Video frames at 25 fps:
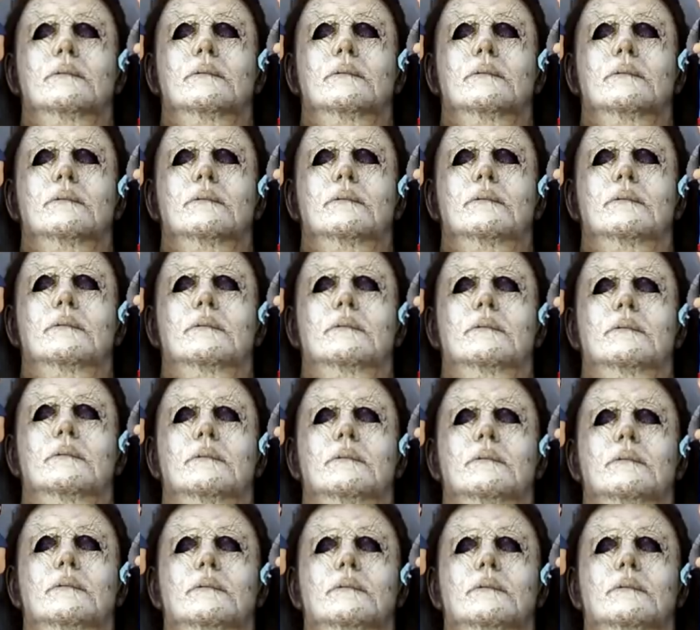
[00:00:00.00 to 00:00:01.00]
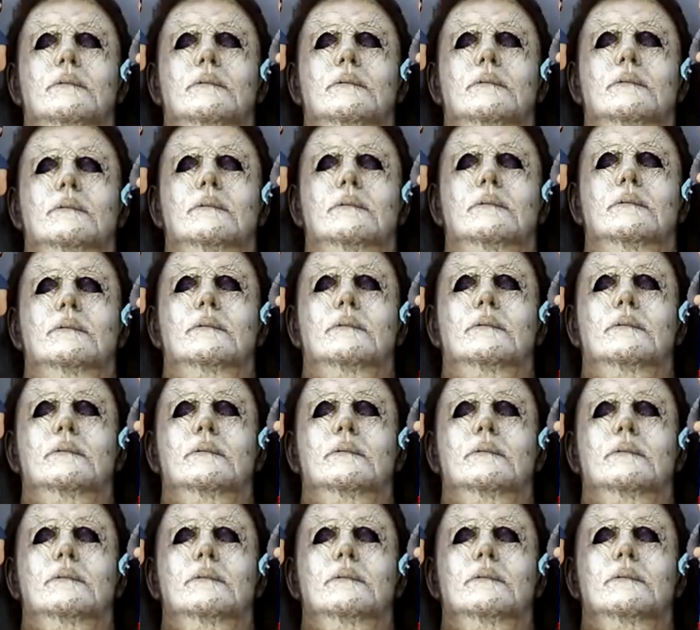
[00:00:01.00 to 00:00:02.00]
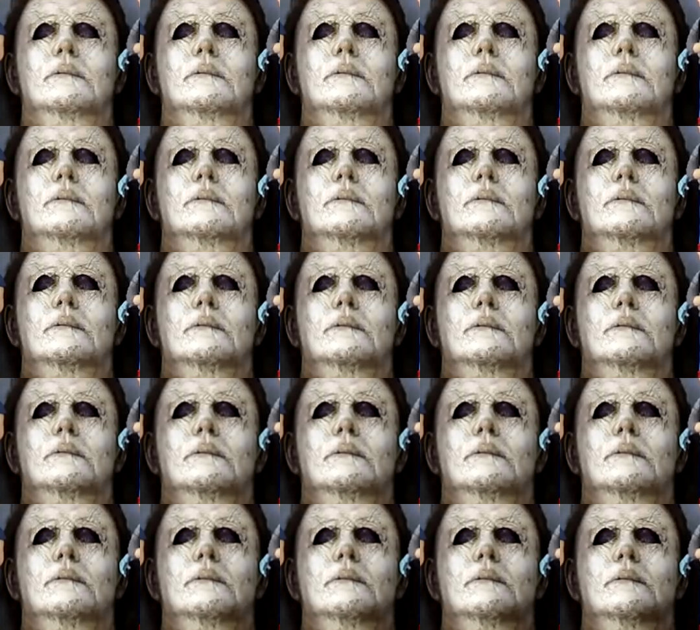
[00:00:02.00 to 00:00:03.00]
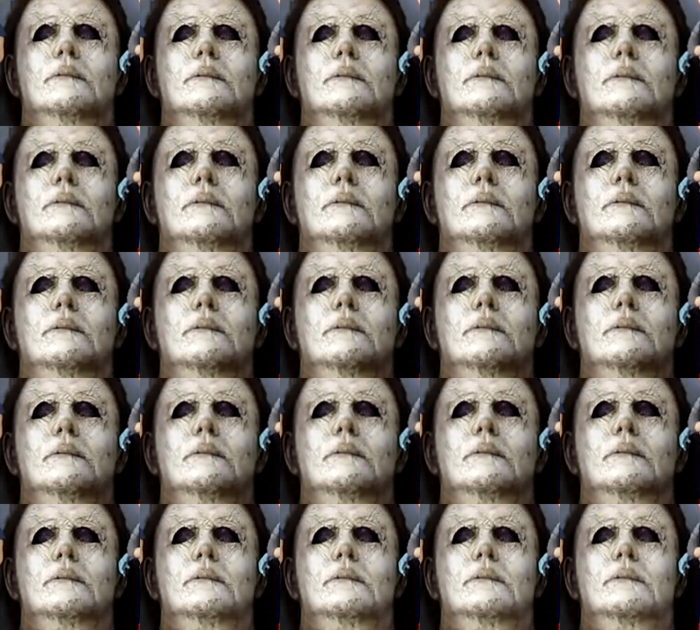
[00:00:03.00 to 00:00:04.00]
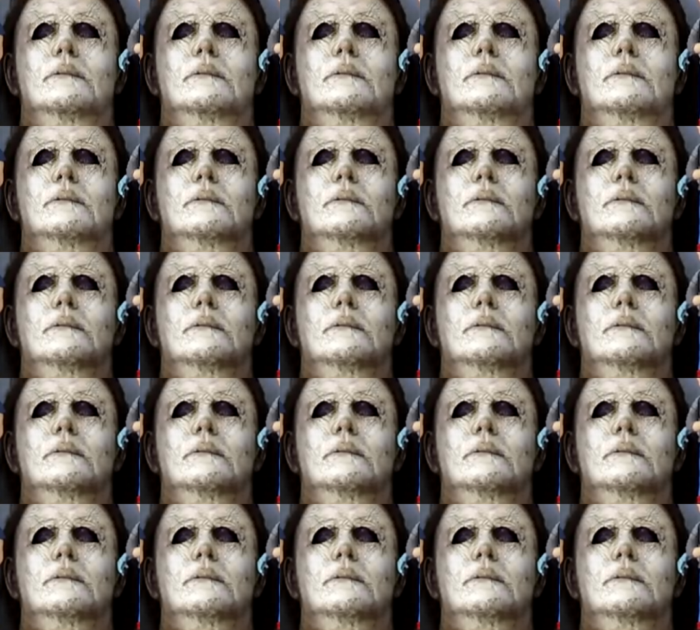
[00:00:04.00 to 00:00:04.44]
No words are spoken by the person on screen.